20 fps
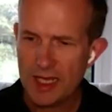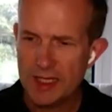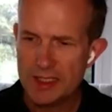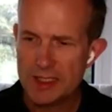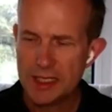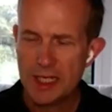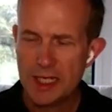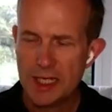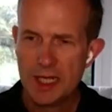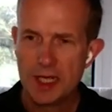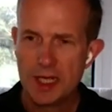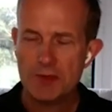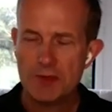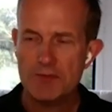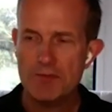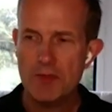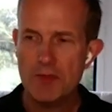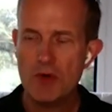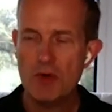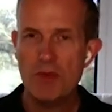and
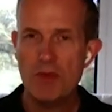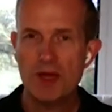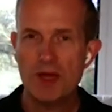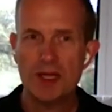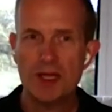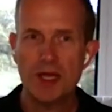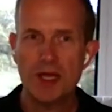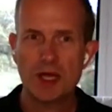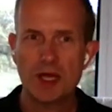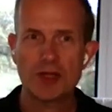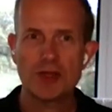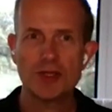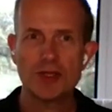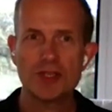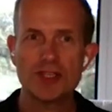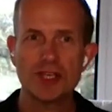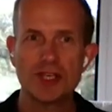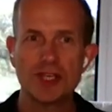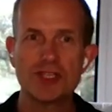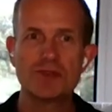more by
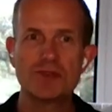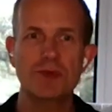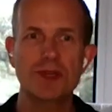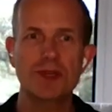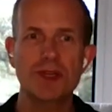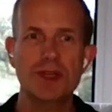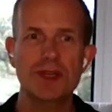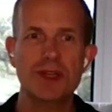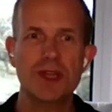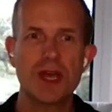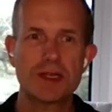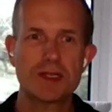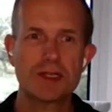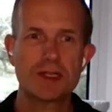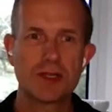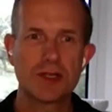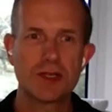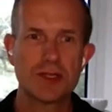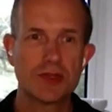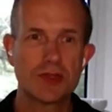luck than judgment,
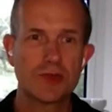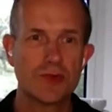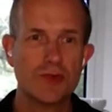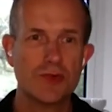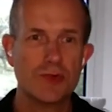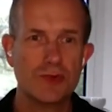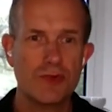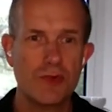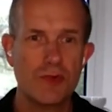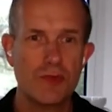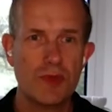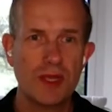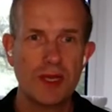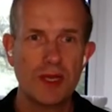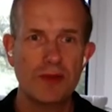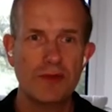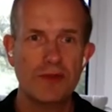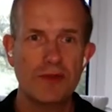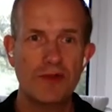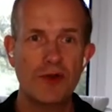that took us through the
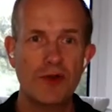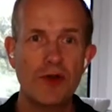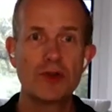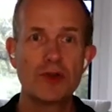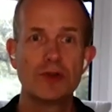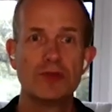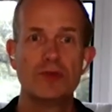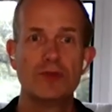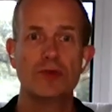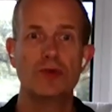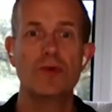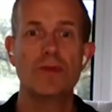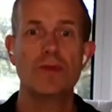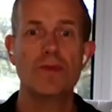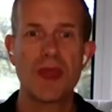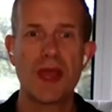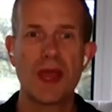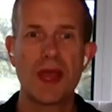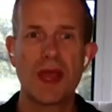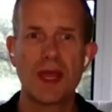repeal of the Volcker
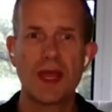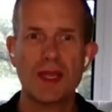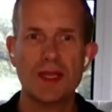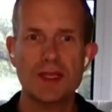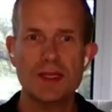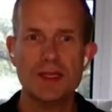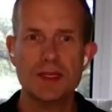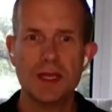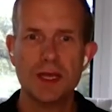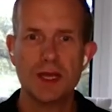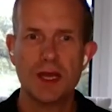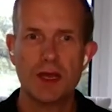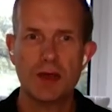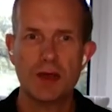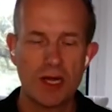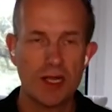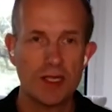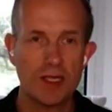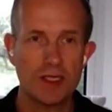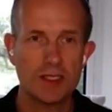rule. And
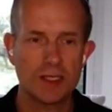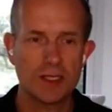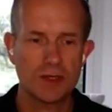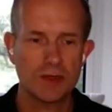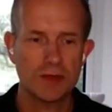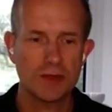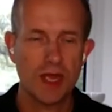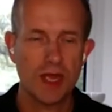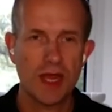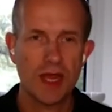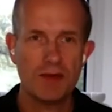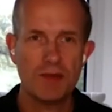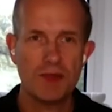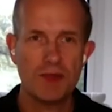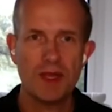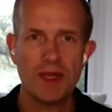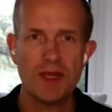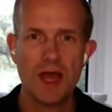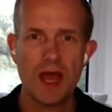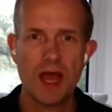Barclays, who
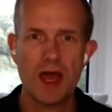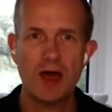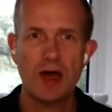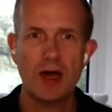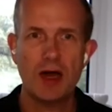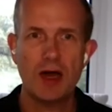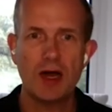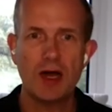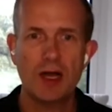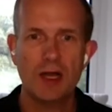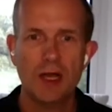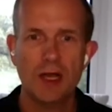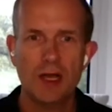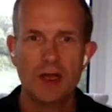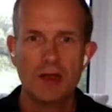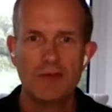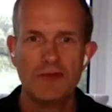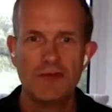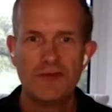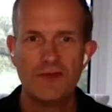had been our
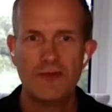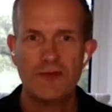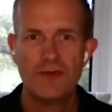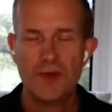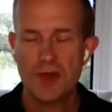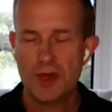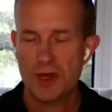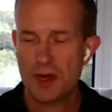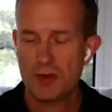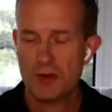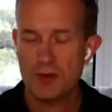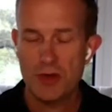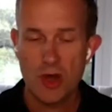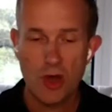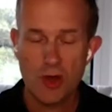you